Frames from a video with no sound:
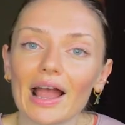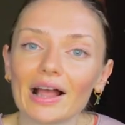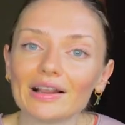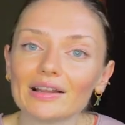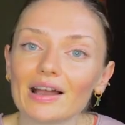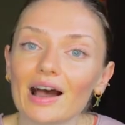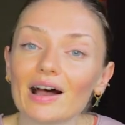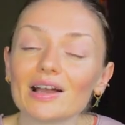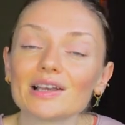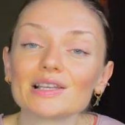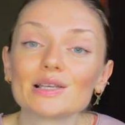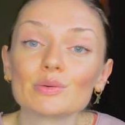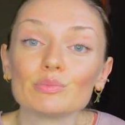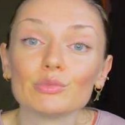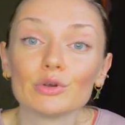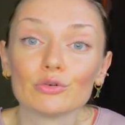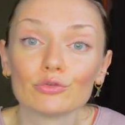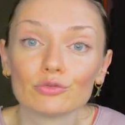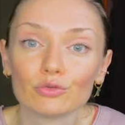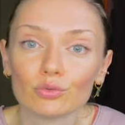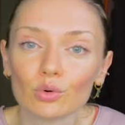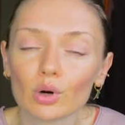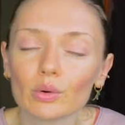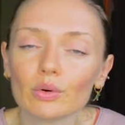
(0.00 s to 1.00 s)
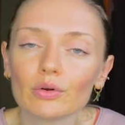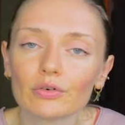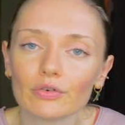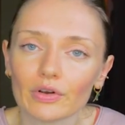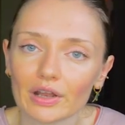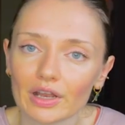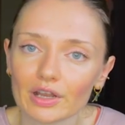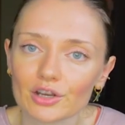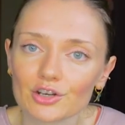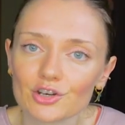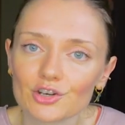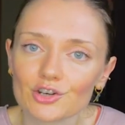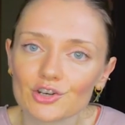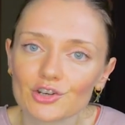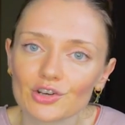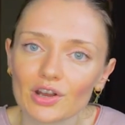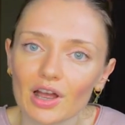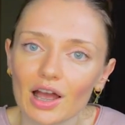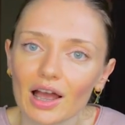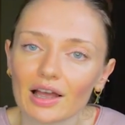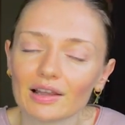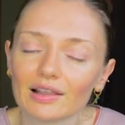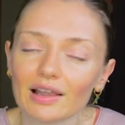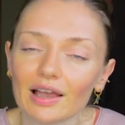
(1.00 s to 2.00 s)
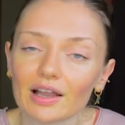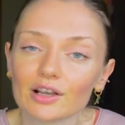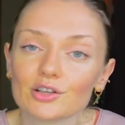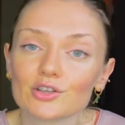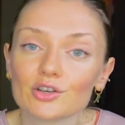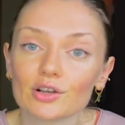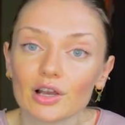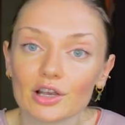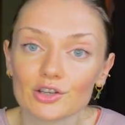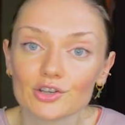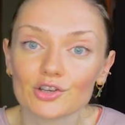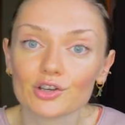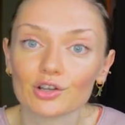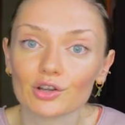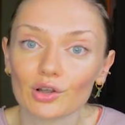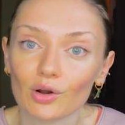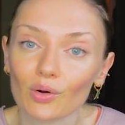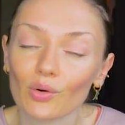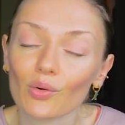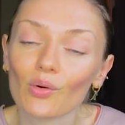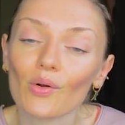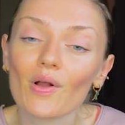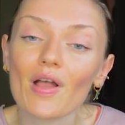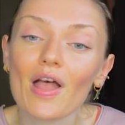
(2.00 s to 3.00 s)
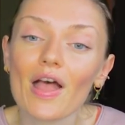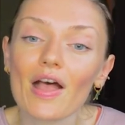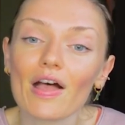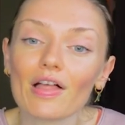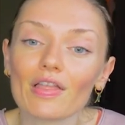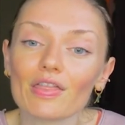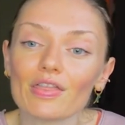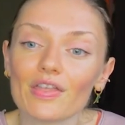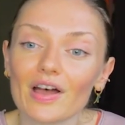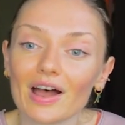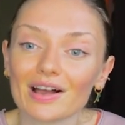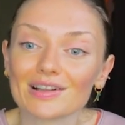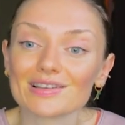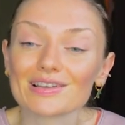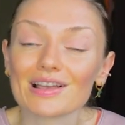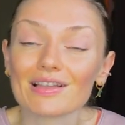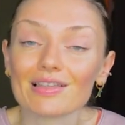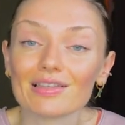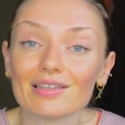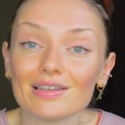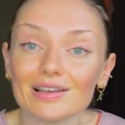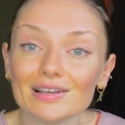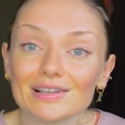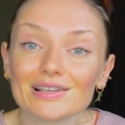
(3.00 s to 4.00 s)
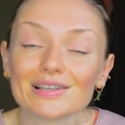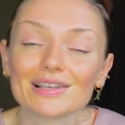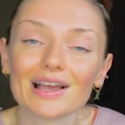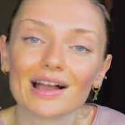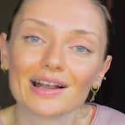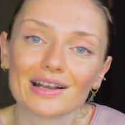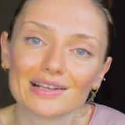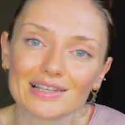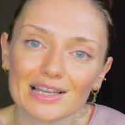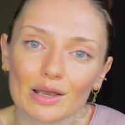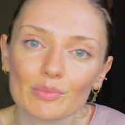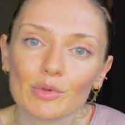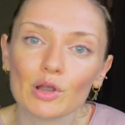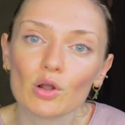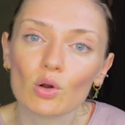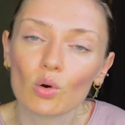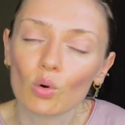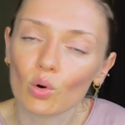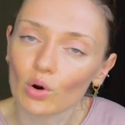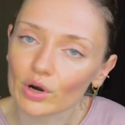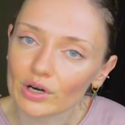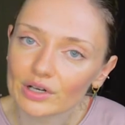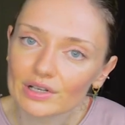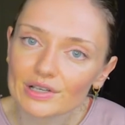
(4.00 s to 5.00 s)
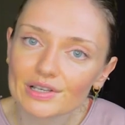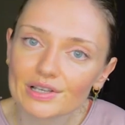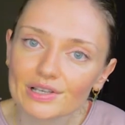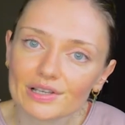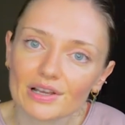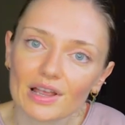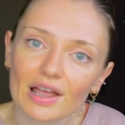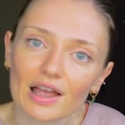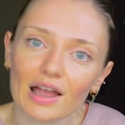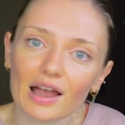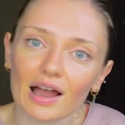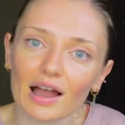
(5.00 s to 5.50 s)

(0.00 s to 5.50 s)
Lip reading: And guys, before we finish, I'd like to let you know that this academic course,